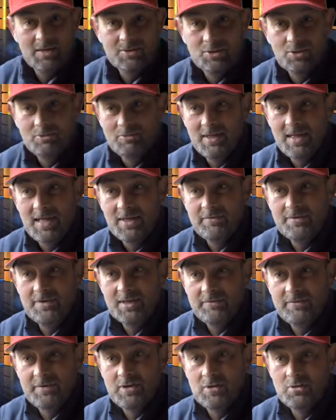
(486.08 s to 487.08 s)
Don't really have a
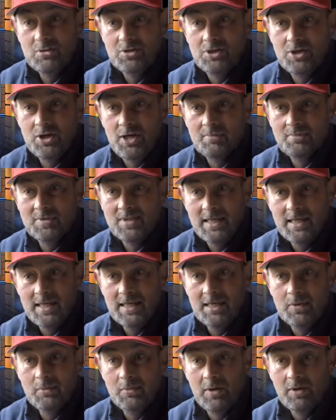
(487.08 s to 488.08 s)
difficult shot I'm
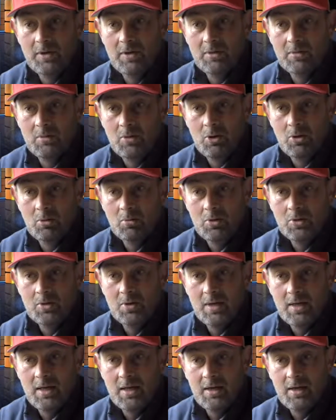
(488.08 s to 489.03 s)
dealing with at the moment.